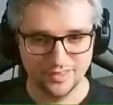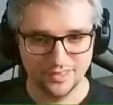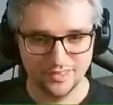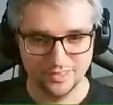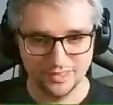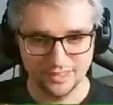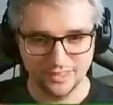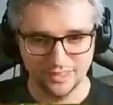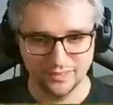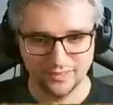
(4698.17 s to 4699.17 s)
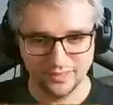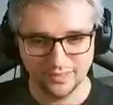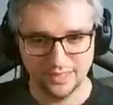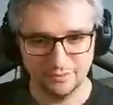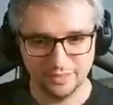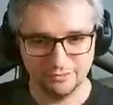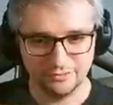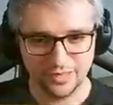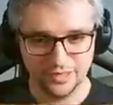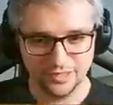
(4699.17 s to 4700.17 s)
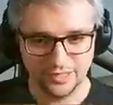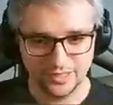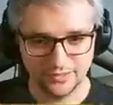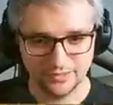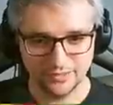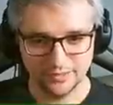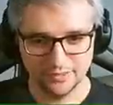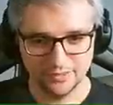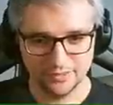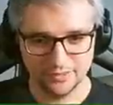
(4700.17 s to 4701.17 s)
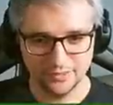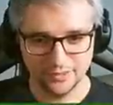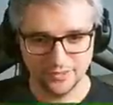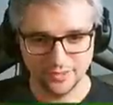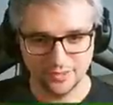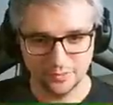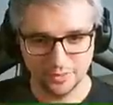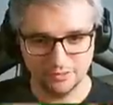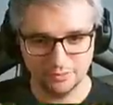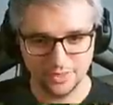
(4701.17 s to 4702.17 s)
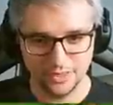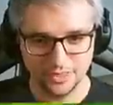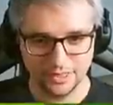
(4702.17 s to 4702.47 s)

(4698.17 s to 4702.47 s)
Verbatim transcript: technically, it is a gaming franchise, and those tend to be way